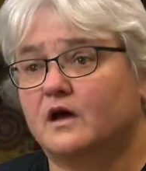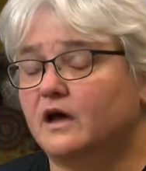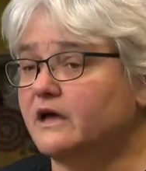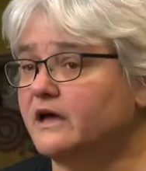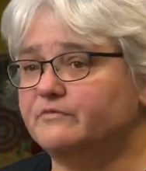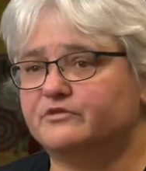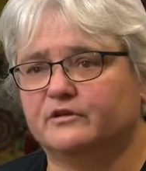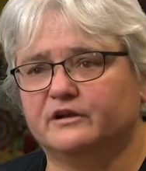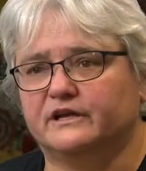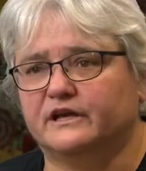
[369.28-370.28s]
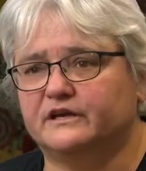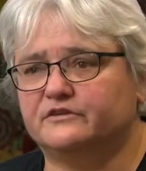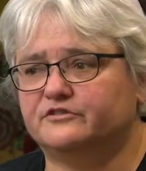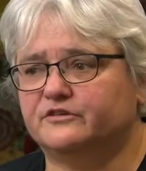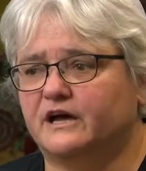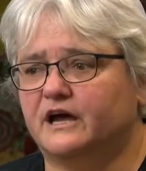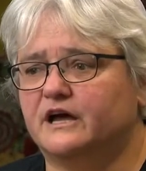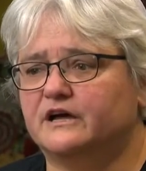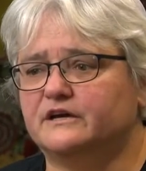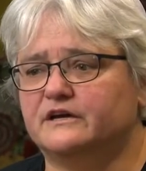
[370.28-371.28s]
Absolutely.
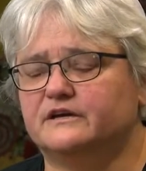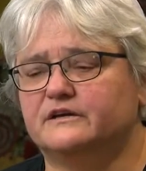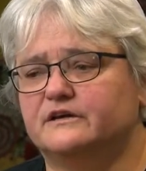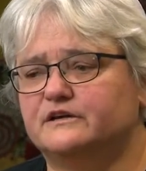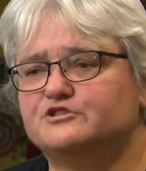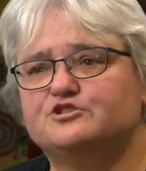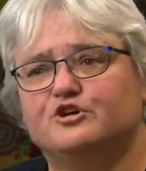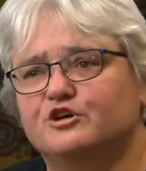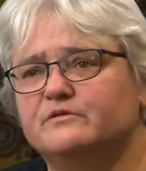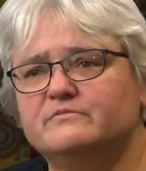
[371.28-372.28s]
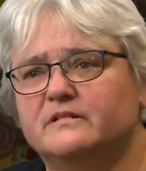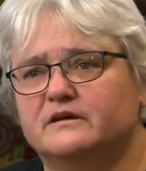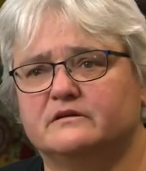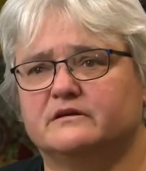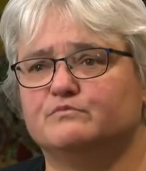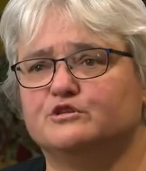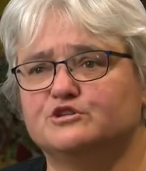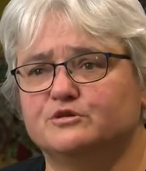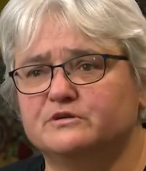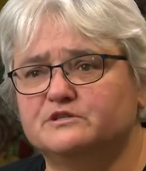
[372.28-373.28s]
Each term it
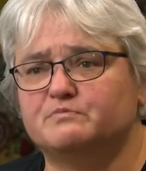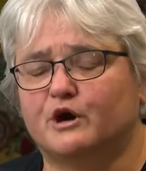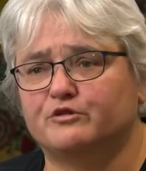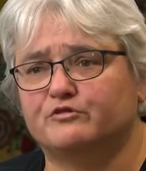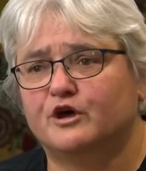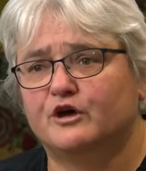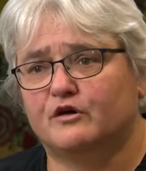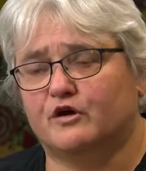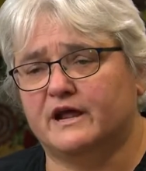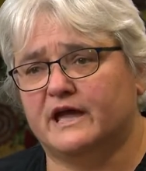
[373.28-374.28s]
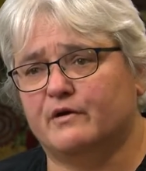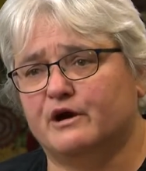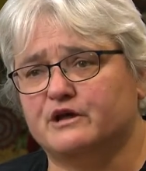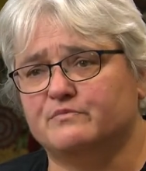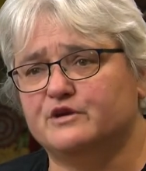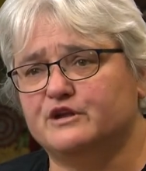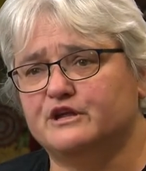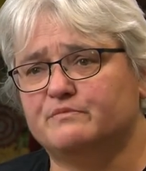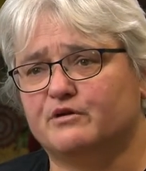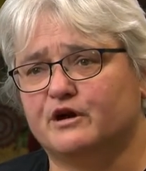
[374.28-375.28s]
matures, both on how our
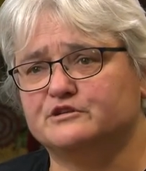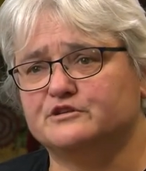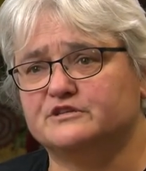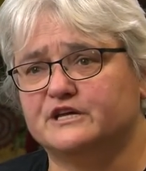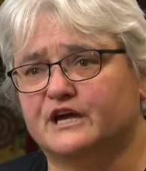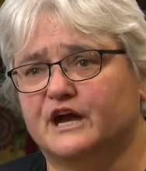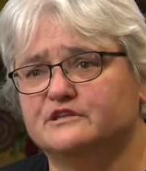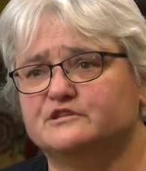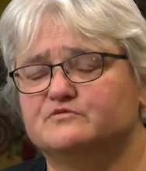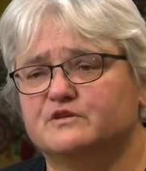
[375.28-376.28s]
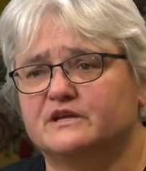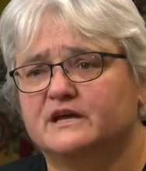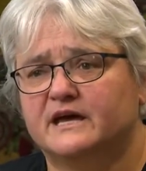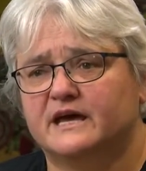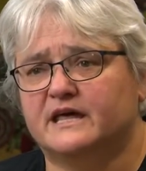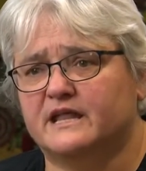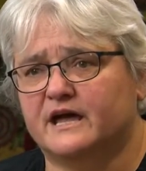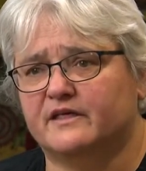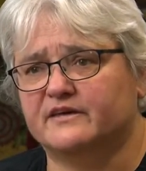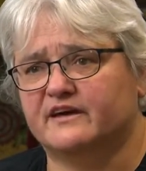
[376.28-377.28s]
community approaches and engages with it, and
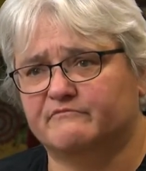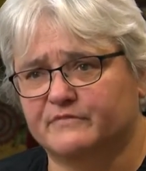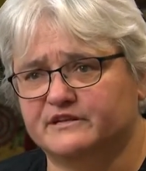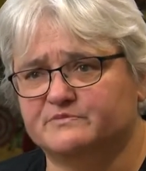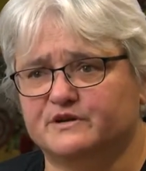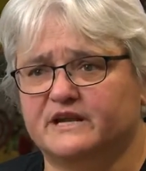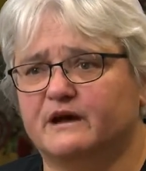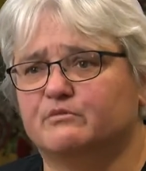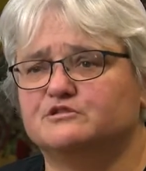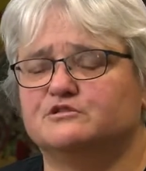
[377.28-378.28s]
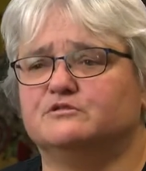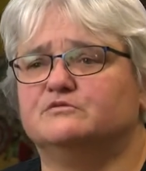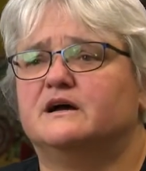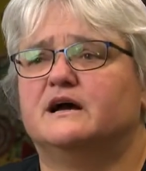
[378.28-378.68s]
how the government has been able to